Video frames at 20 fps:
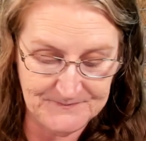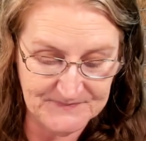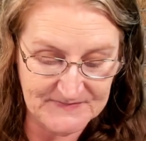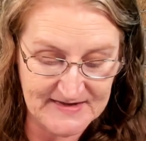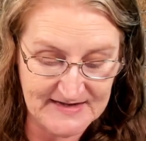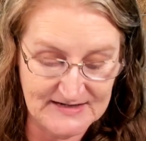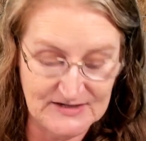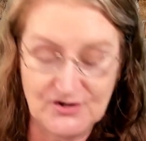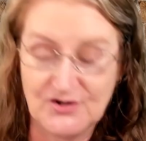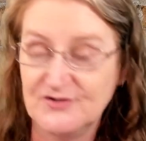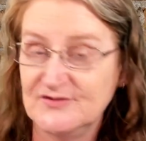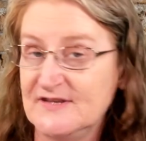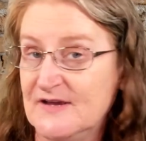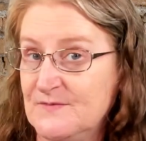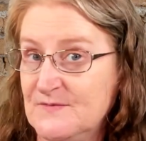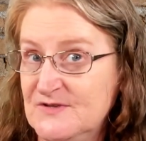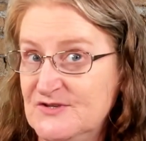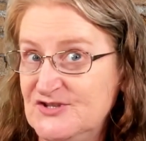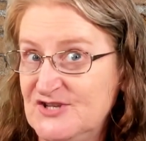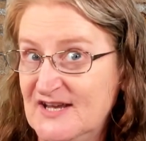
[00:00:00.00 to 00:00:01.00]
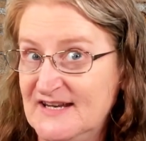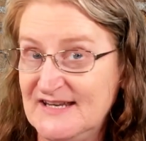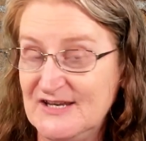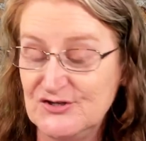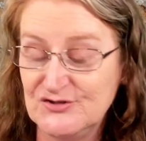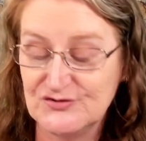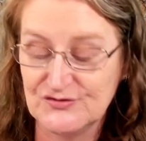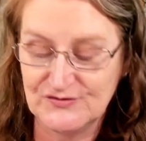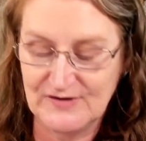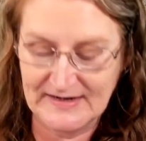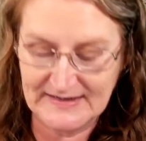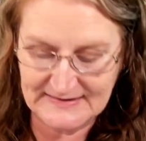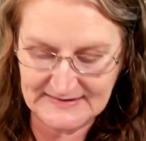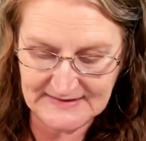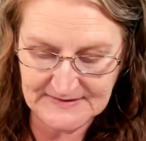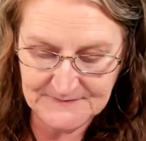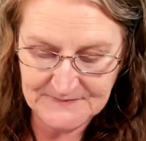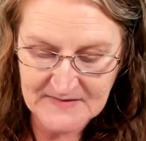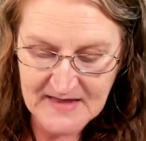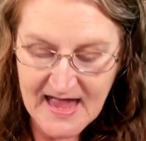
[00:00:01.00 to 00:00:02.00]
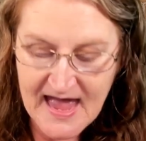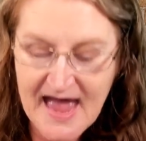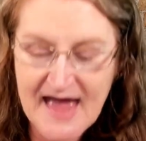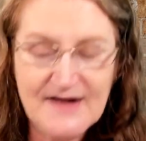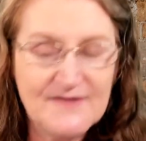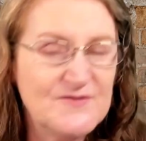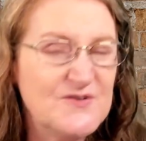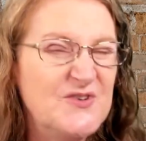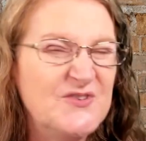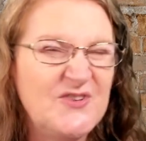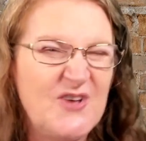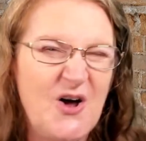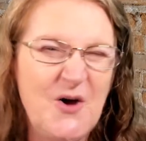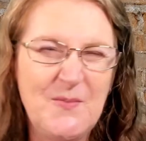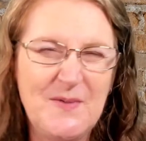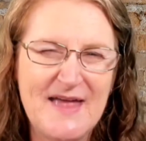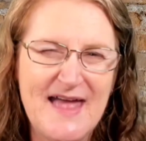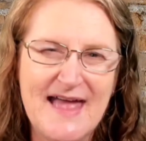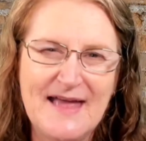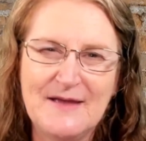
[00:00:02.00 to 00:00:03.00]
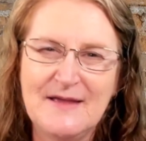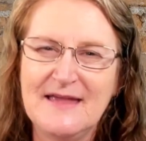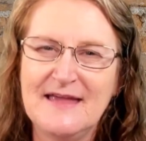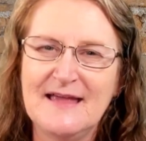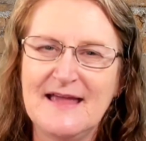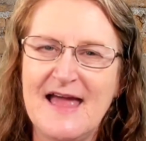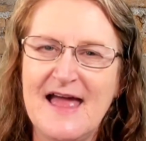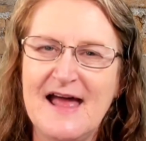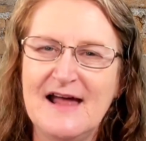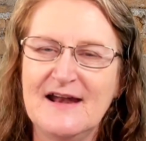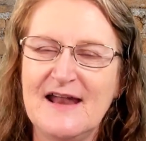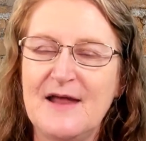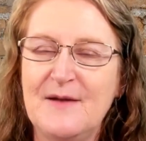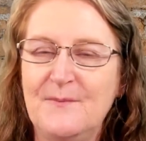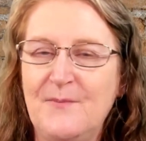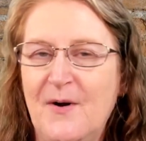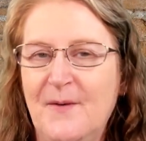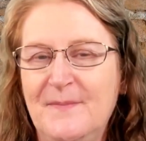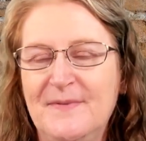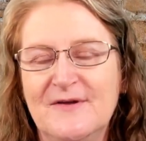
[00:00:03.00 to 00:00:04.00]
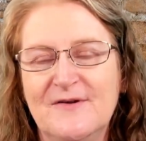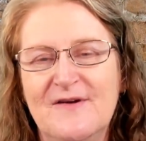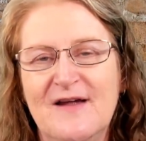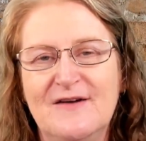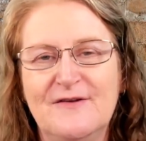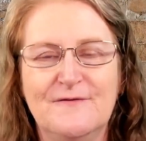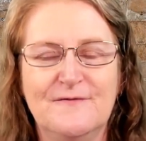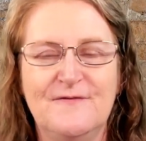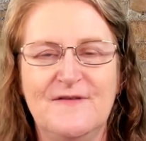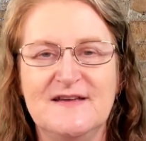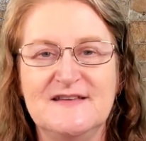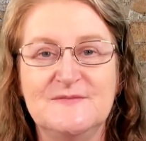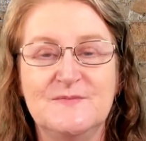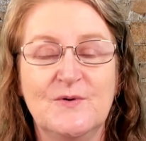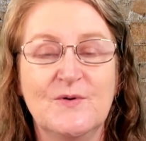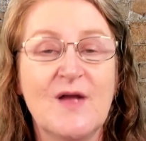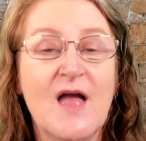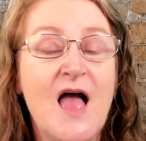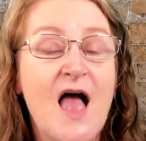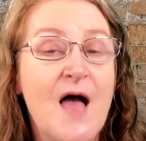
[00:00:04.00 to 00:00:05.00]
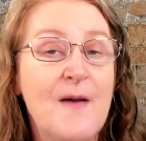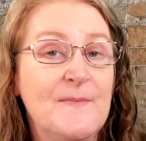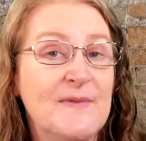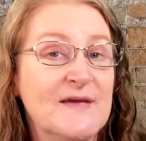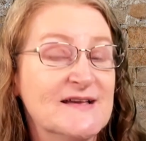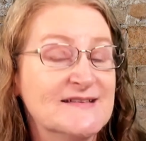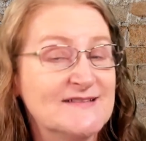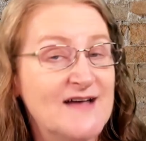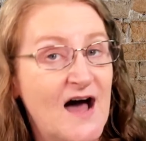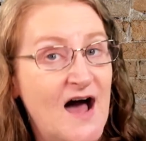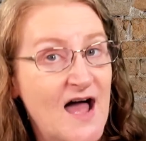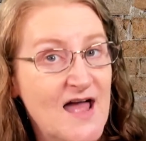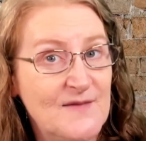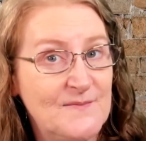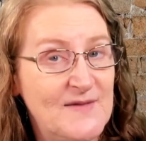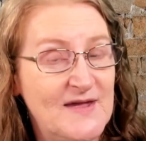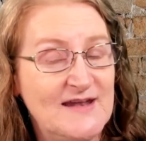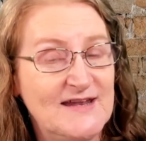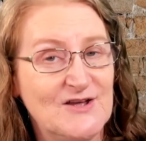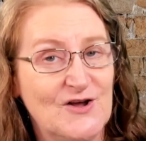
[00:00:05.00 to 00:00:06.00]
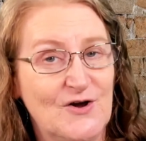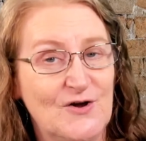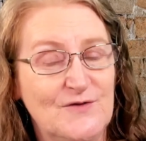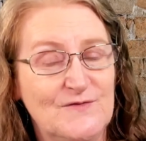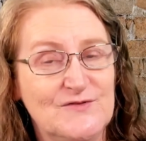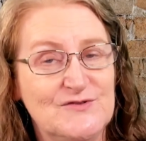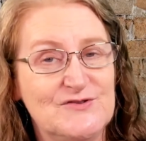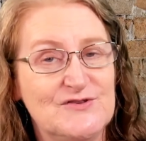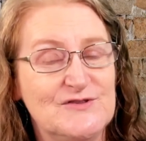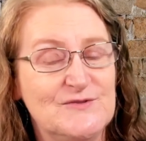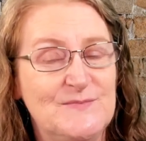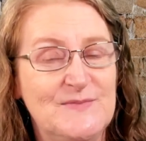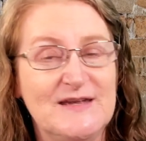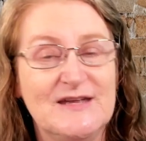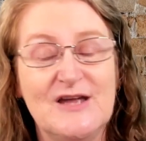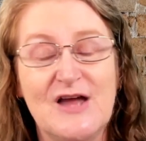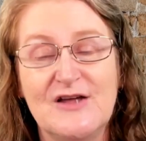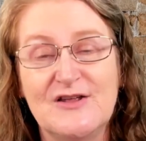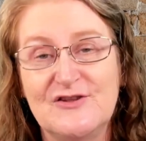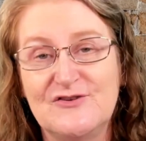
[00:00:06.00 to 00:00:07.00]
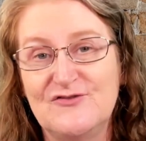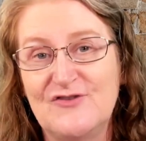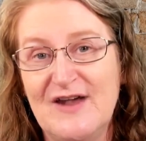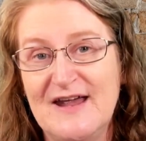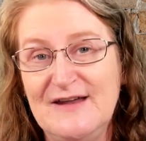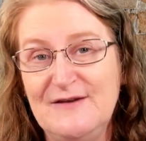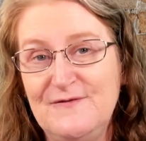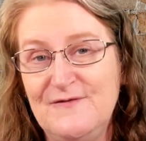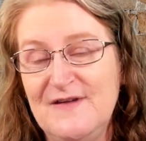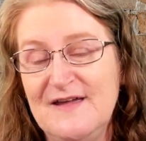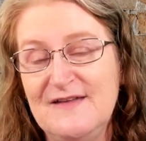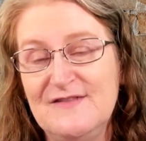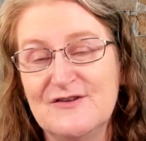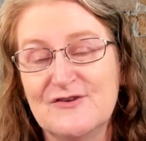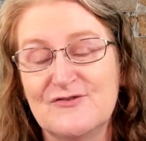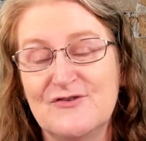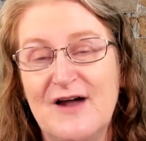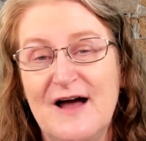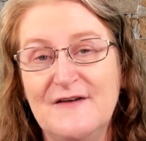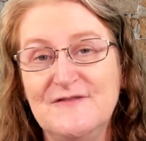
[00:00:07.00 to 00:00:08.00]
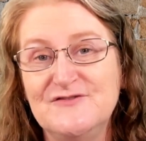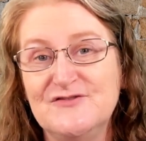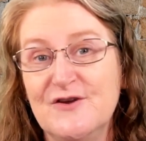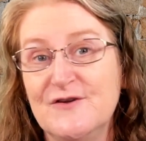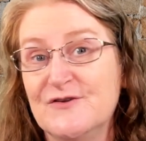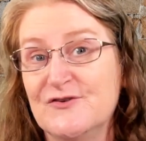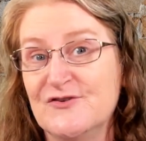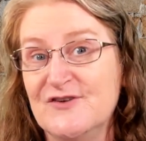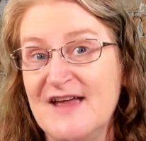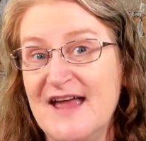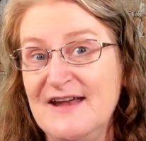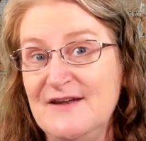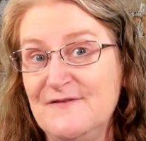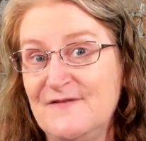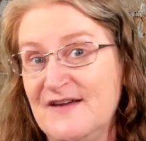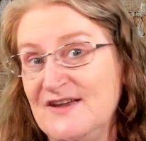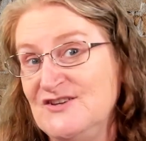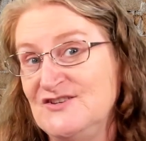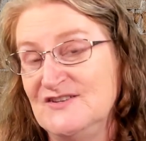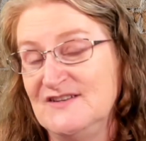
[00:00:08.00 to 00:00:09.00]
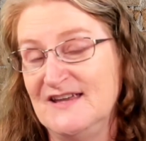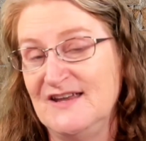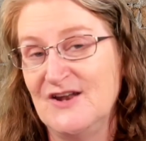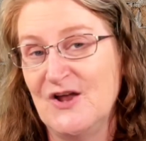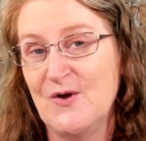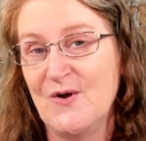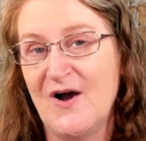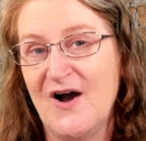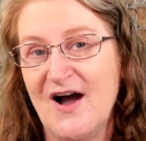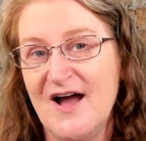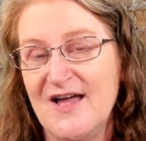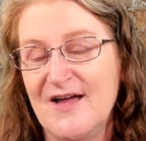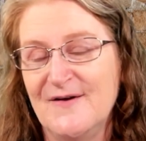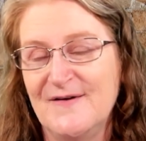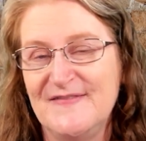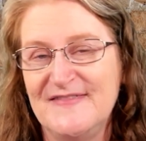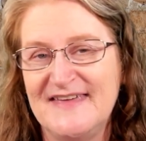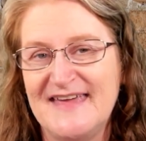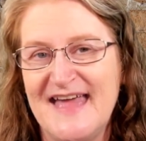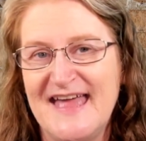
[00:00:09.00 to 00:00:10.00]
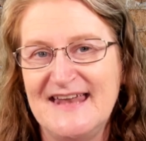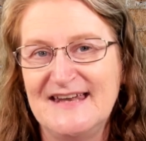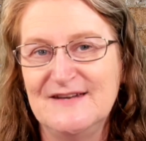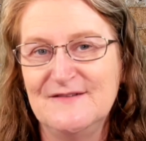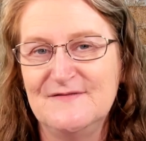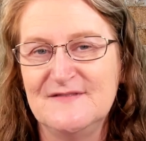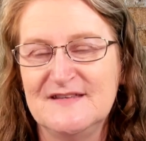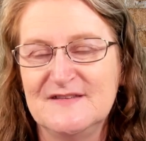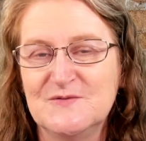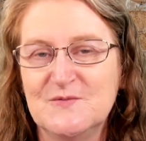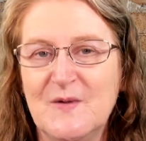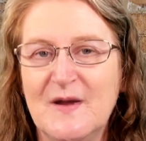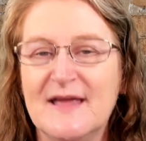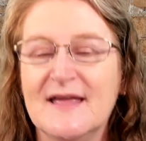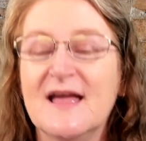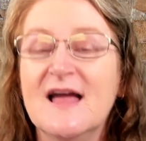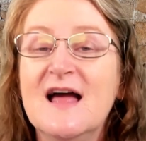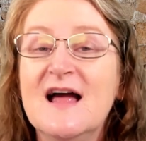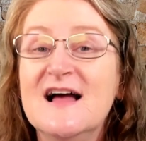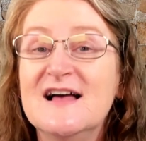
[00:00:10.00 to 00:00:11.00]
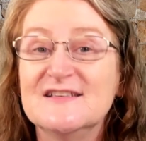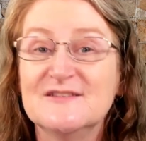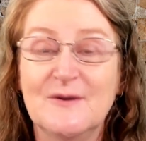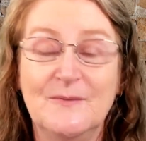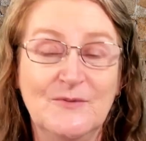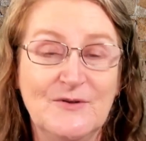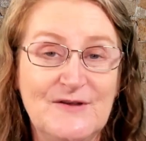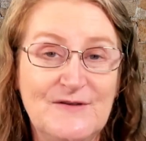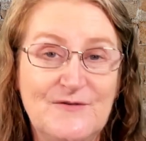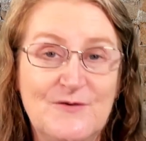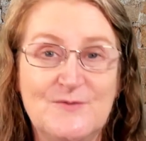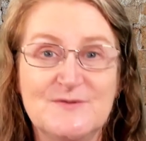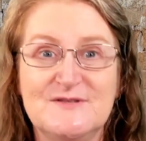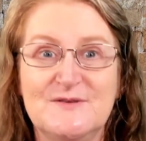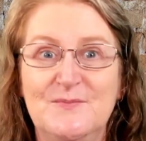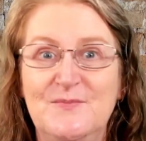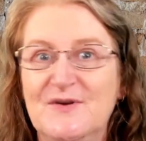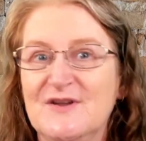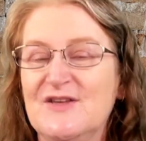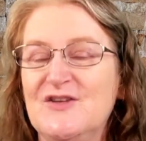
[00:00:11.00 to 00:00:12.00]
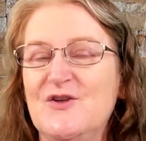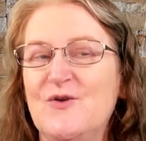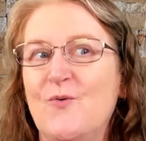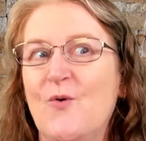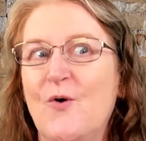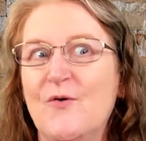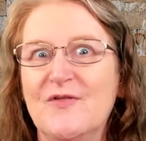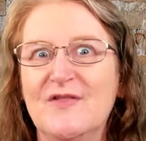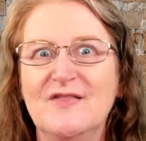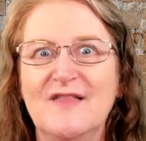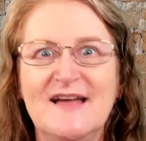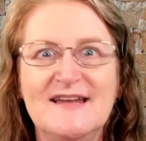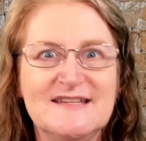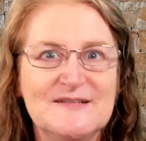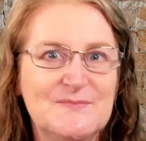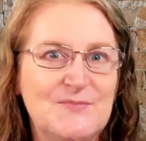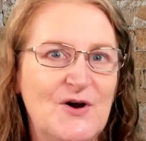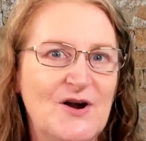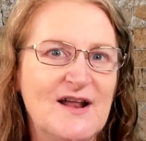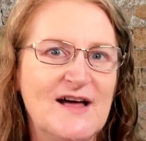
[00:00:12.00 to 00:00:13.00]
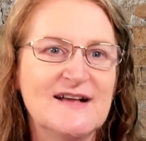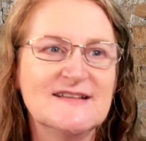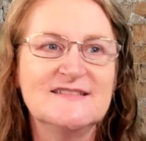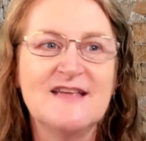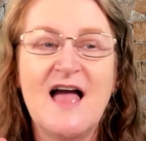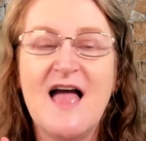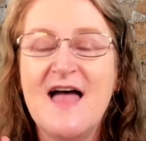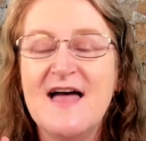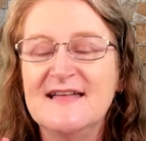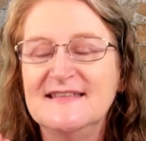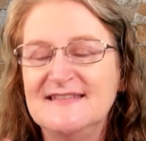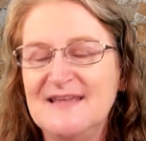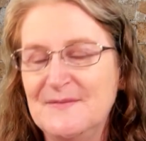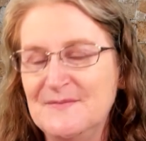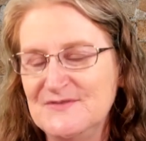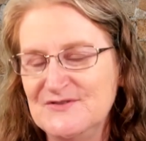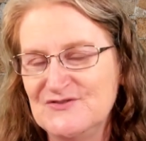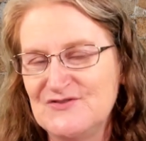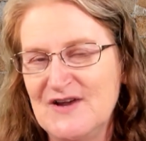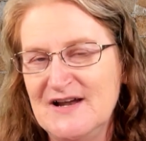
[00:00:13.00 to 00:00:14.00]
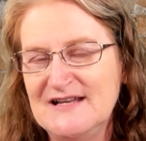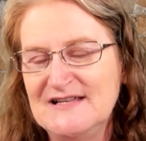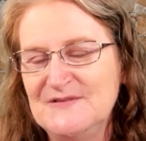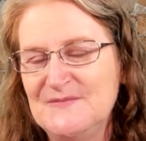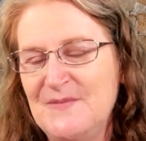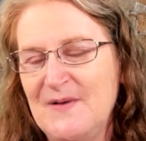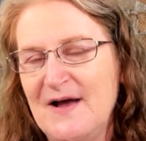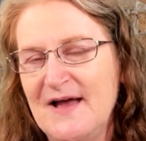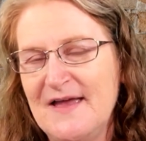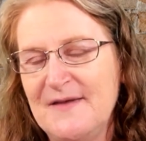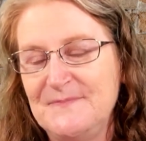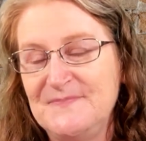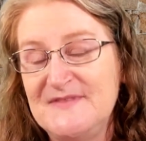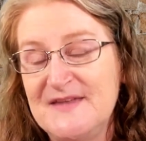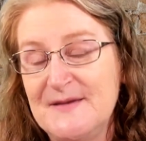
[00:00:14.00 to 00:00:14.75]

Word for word: get in contact with Jenny directly. And of course, I'll be hanging out and popping around on Facebook, because I am heading over to the big trade fair, the craft show, Creativation in Ohio at the end of this week. So I'm looking forward to bringing you all the latest products, demonstrations by